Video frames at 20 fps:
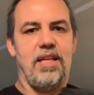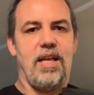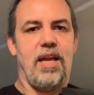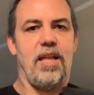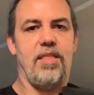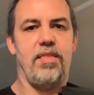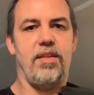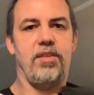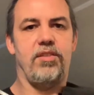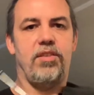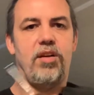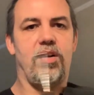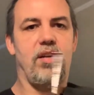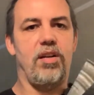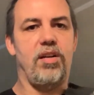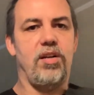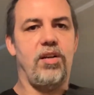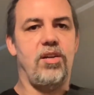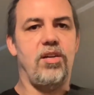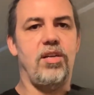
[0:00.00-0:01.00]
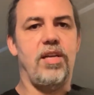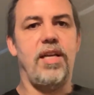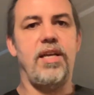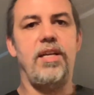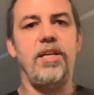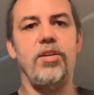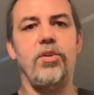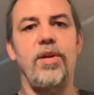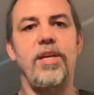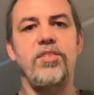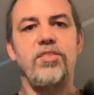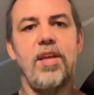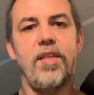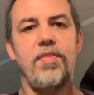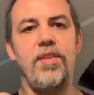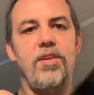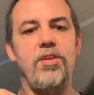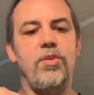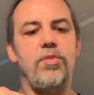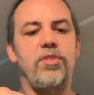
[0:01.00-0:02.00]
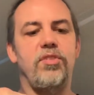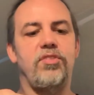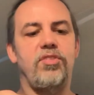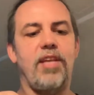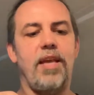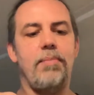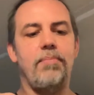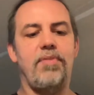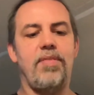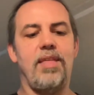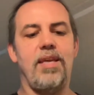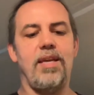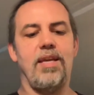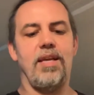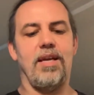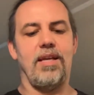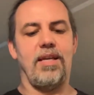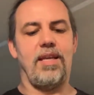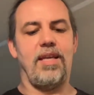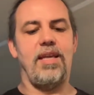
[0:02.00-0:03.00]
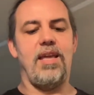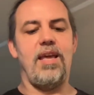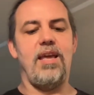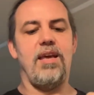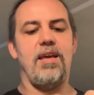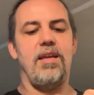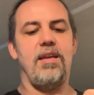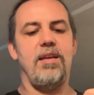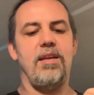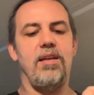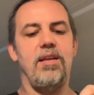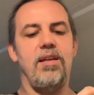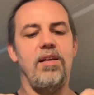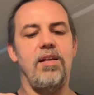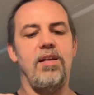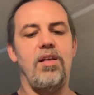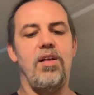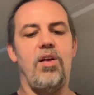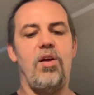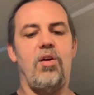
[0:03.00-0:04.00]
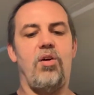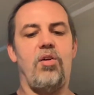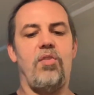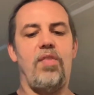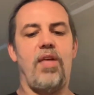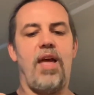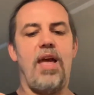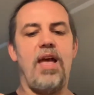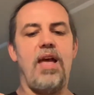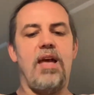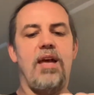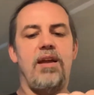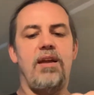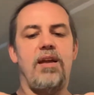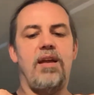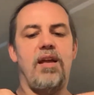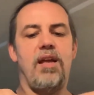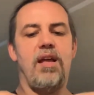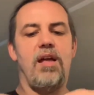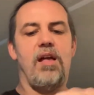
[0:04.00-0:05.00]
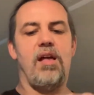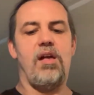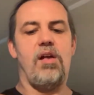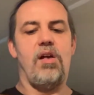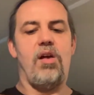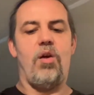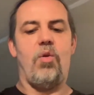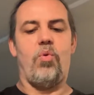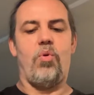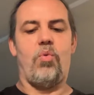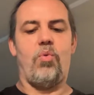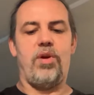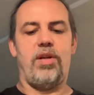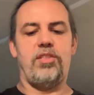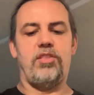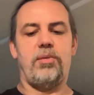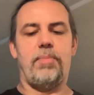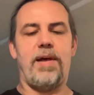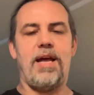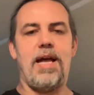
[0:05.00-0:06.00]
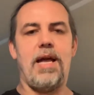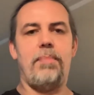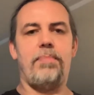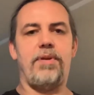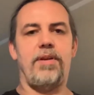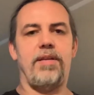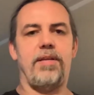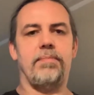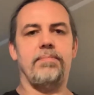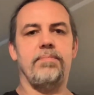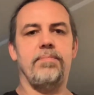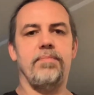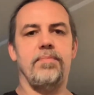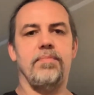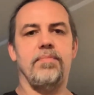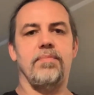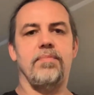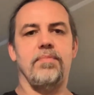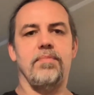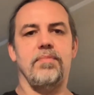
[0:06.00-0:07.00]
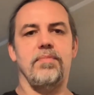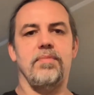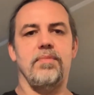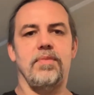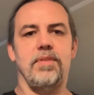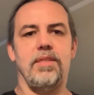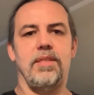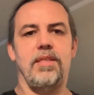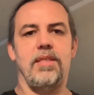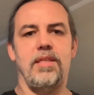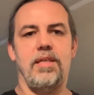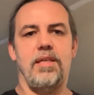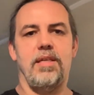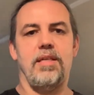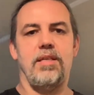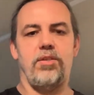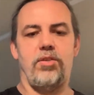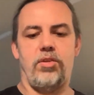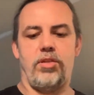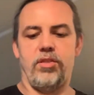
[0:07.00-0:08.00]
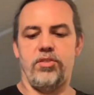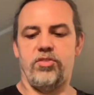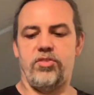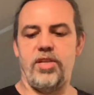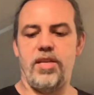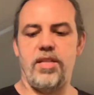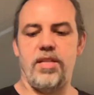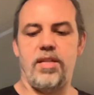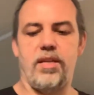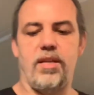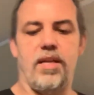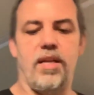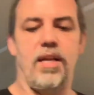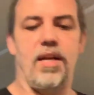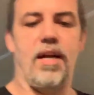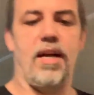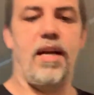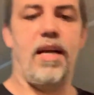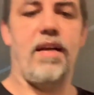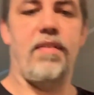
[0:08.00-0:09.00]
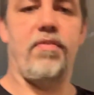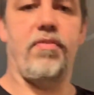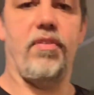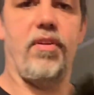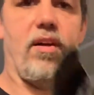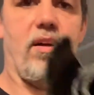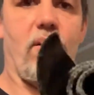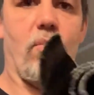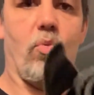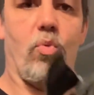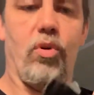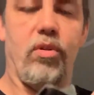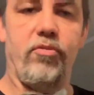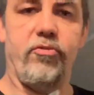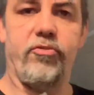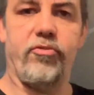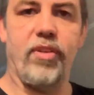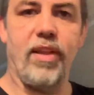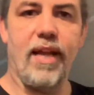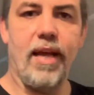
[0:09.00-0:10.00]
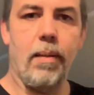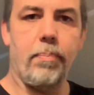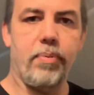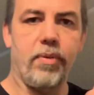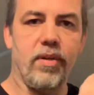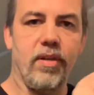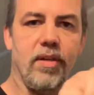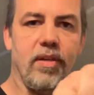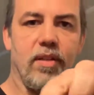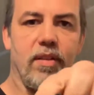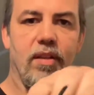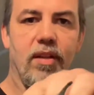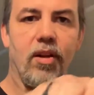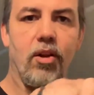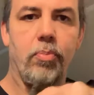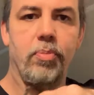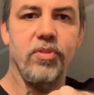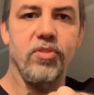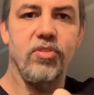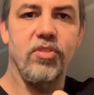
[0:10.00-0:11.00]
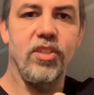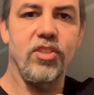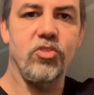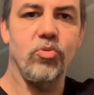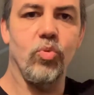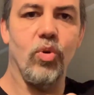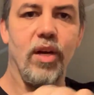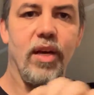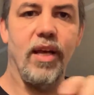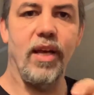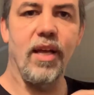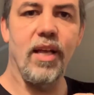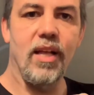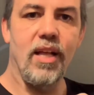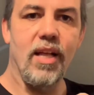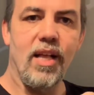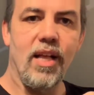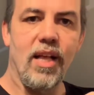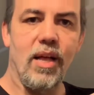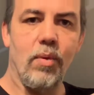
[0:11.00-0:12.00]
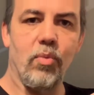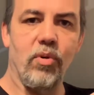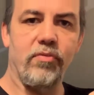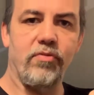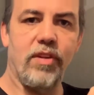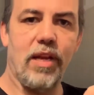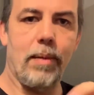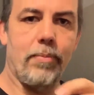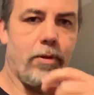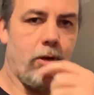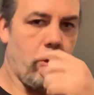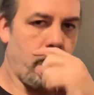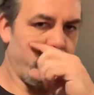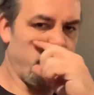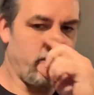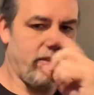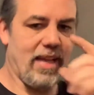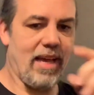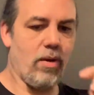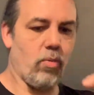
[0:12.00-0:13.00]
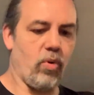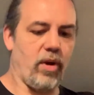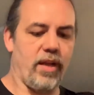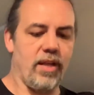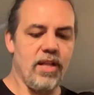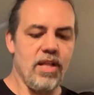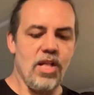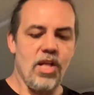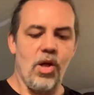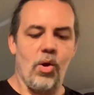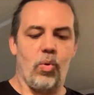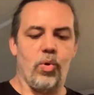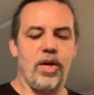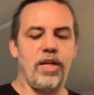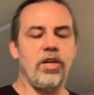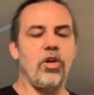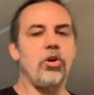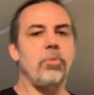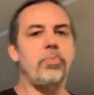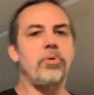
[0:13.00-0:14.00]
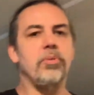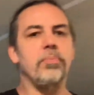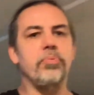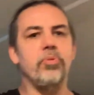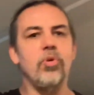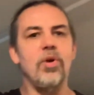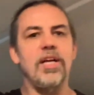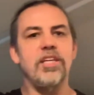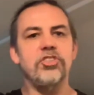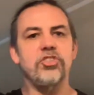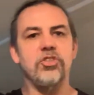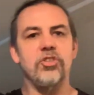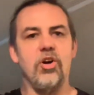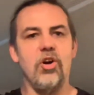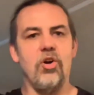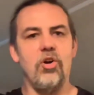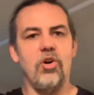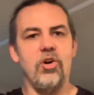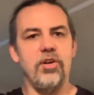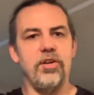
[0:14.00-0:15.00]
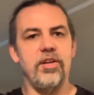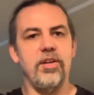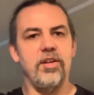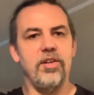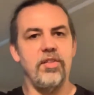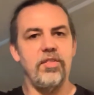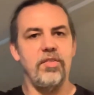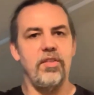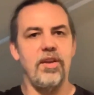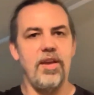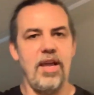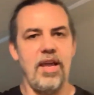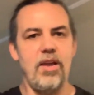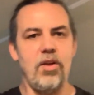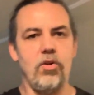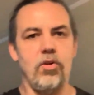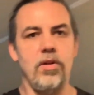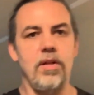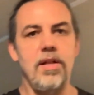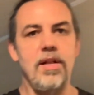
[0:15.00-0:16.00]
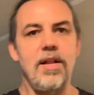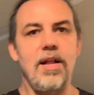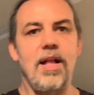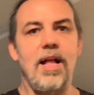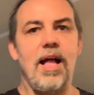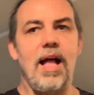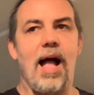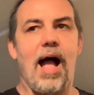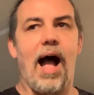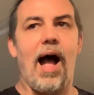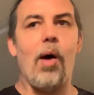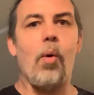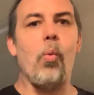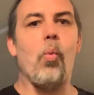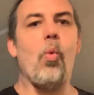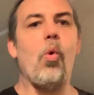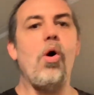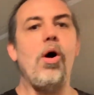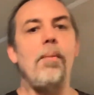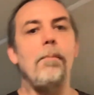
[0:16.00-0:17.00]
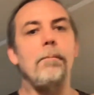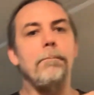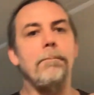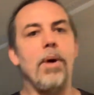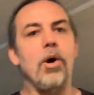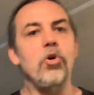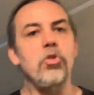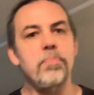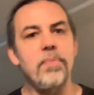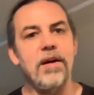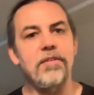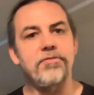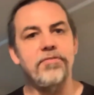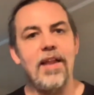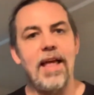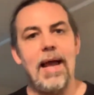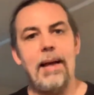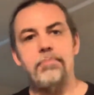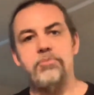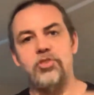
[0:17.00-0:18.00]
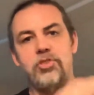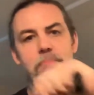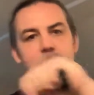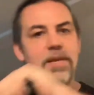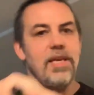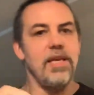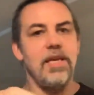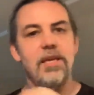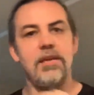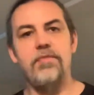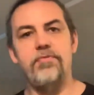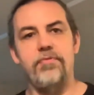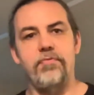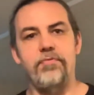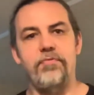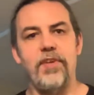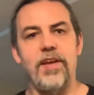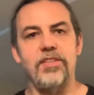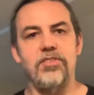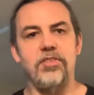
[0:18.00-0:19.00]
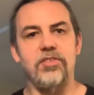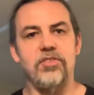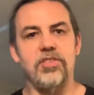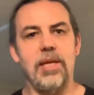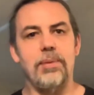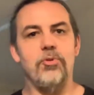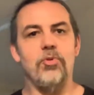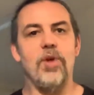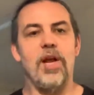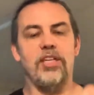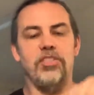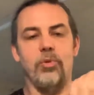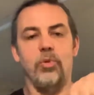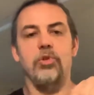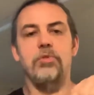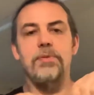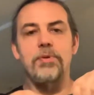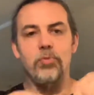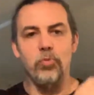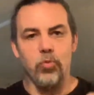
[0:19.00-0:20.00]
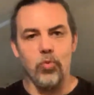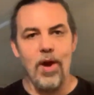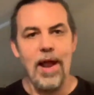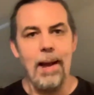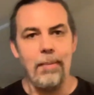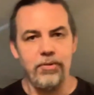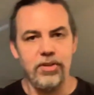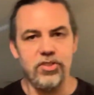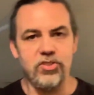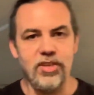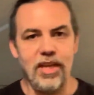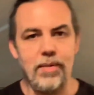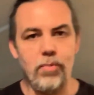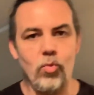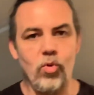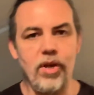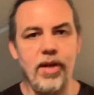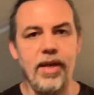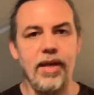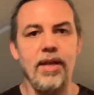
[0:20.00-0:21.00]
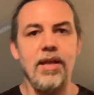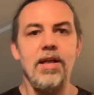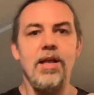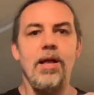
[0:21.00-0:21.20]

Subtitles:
and then turn it 180 degrees, and then do the same thing again on the head, what winds up happening, you can see that I have one flap that opens this way and one flap that opens that way. When I go to put pressure on the nail, I want both my flaps to be facing the same direction. I want to be wrapped the same way,